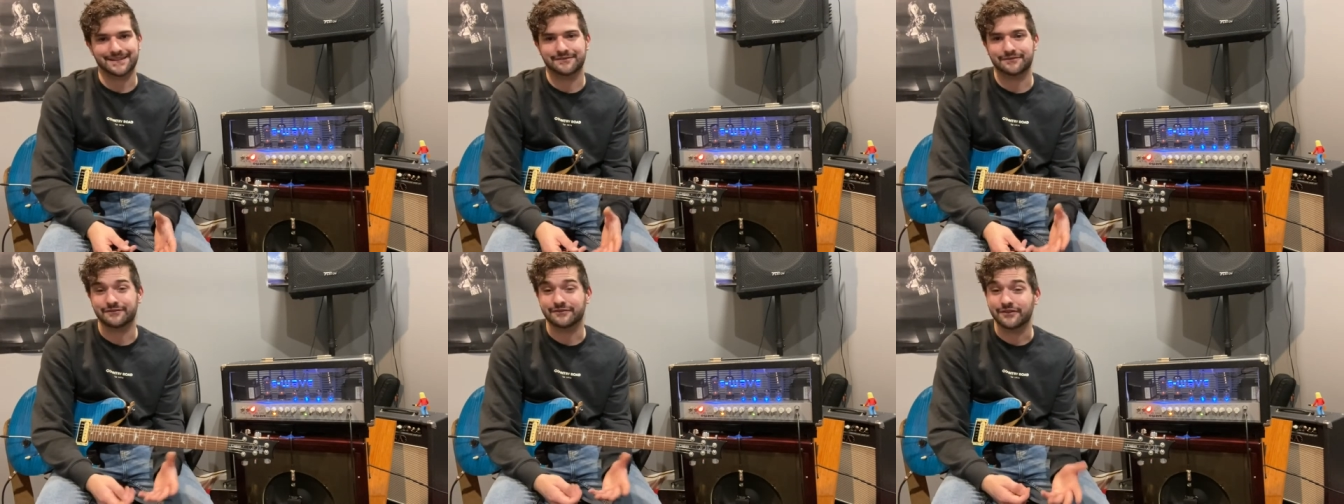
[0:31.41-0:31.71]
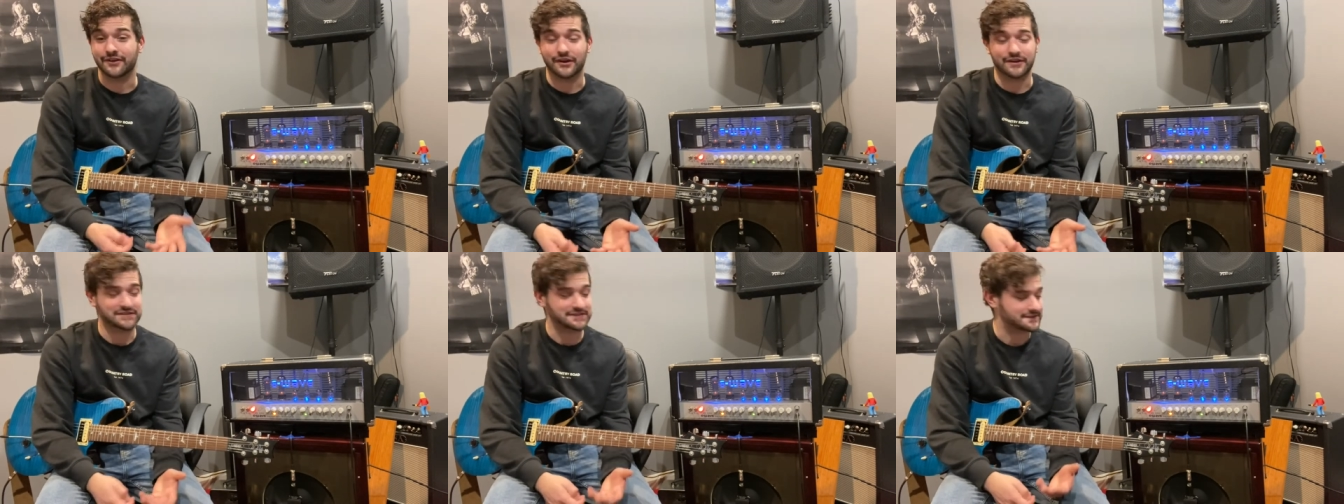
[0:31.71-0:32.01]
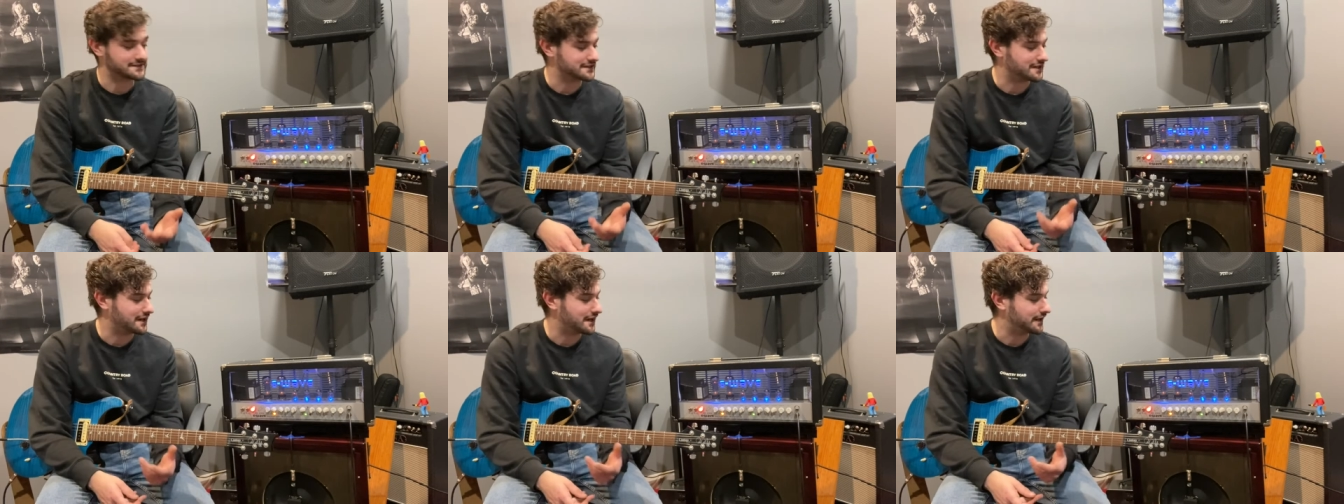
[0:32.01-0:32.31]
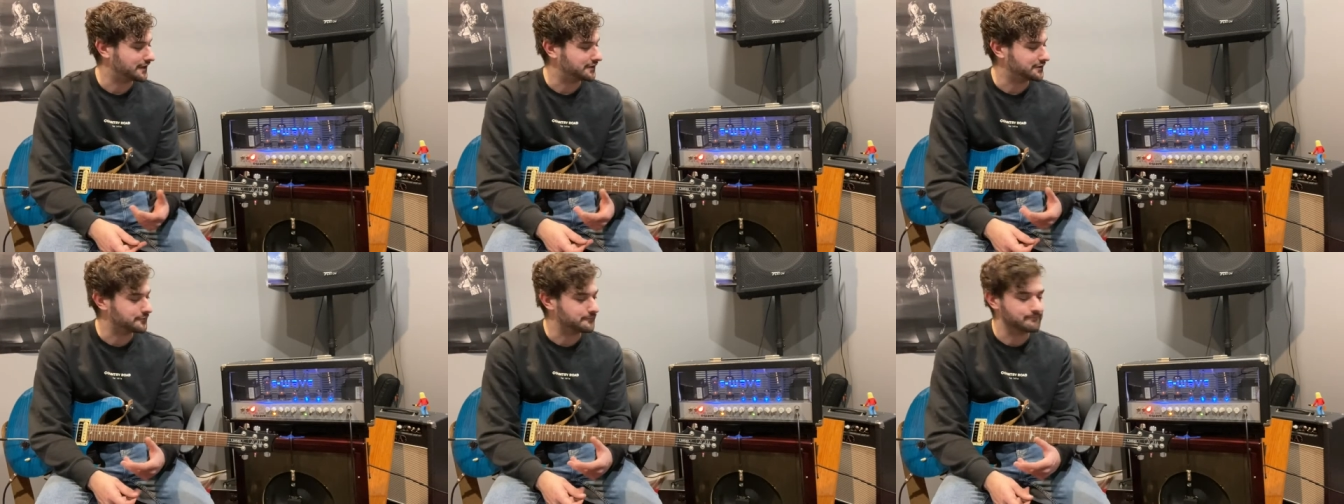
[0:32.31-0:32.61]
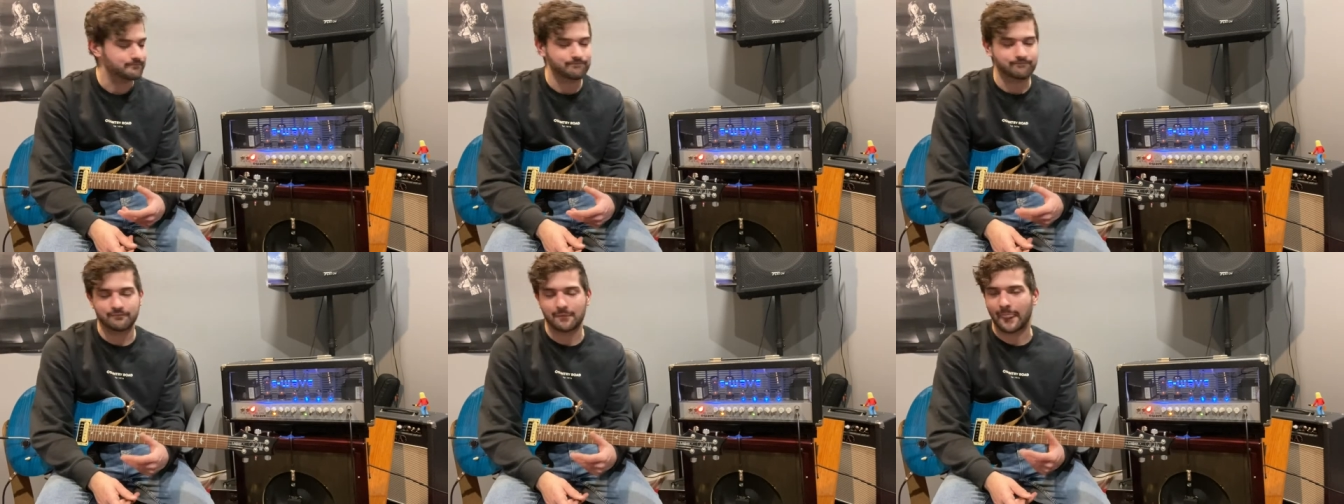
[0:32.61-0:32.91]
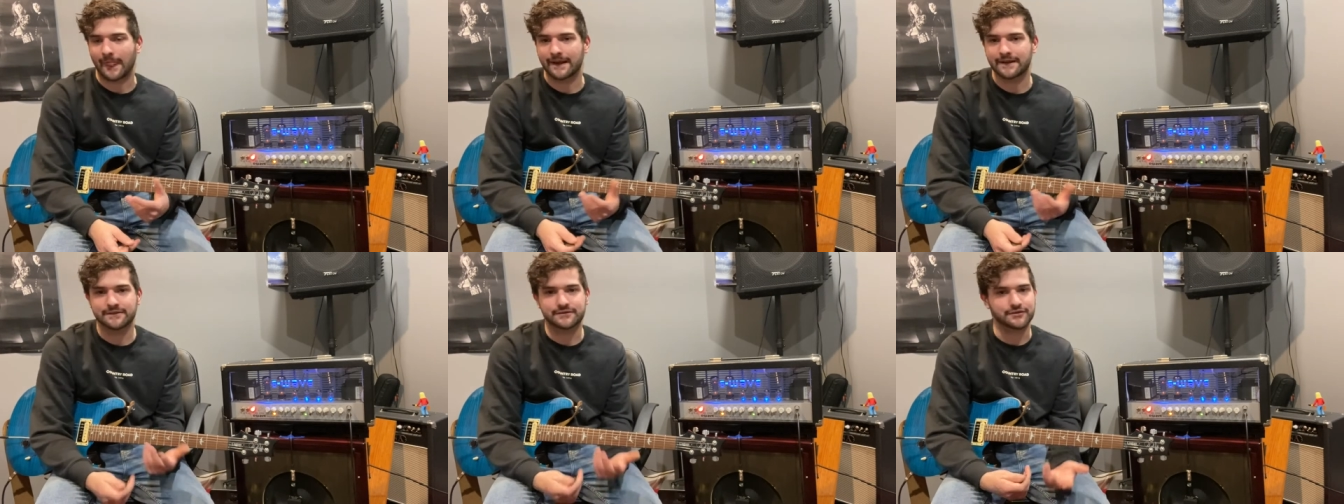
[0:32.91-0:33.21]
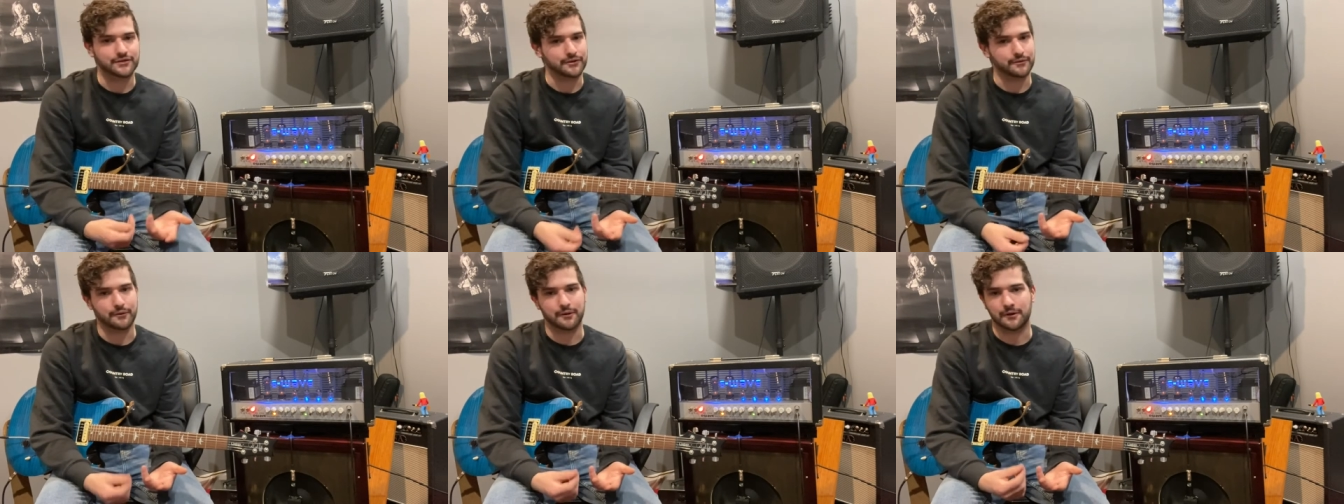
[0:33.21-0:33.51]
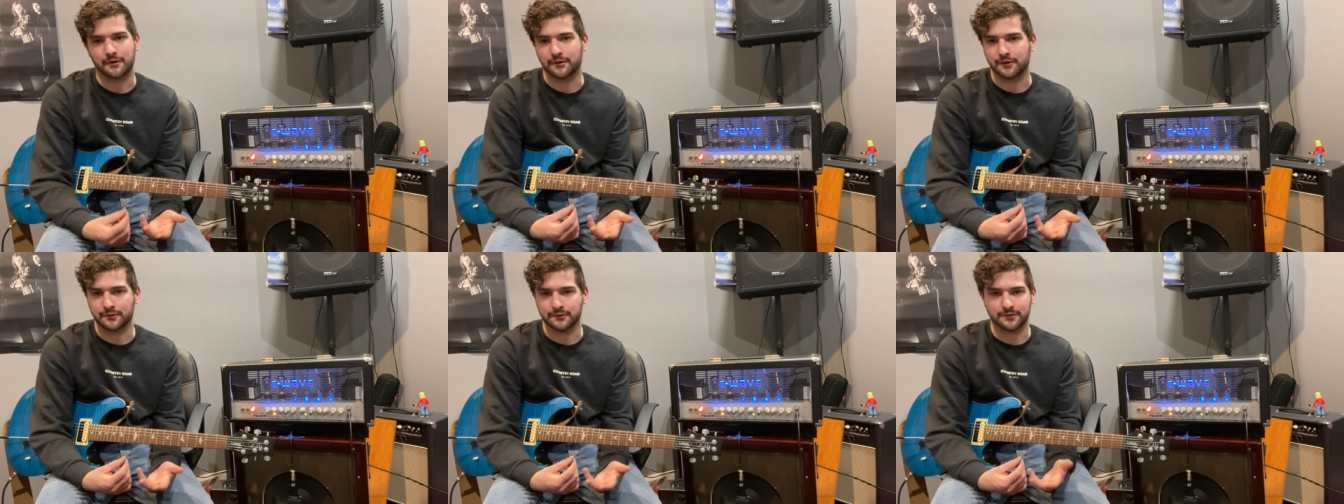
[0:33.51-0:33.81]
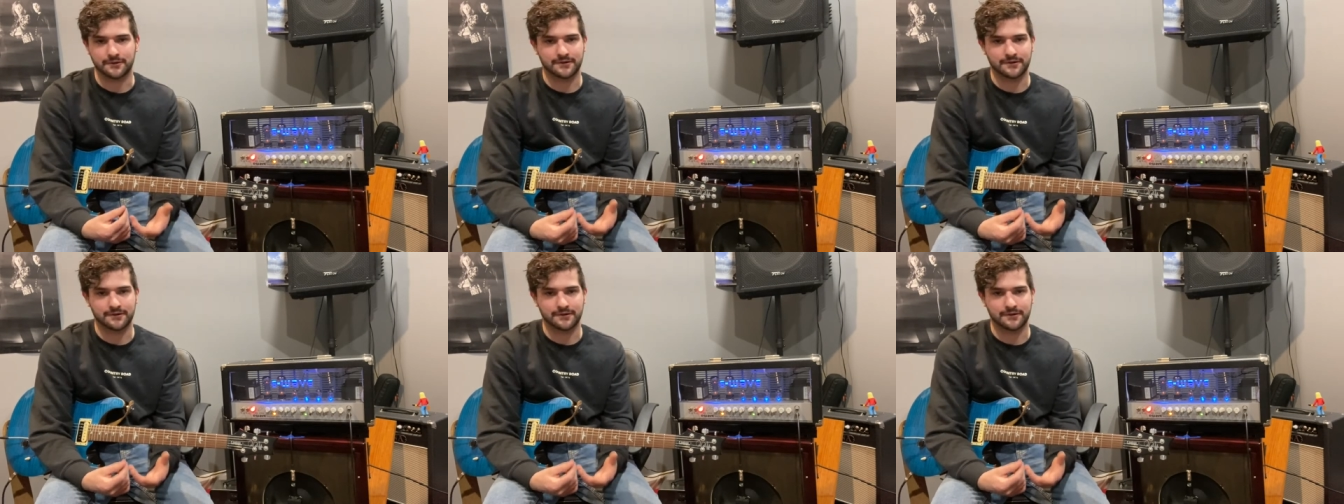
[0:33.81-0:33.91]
versatile, do-all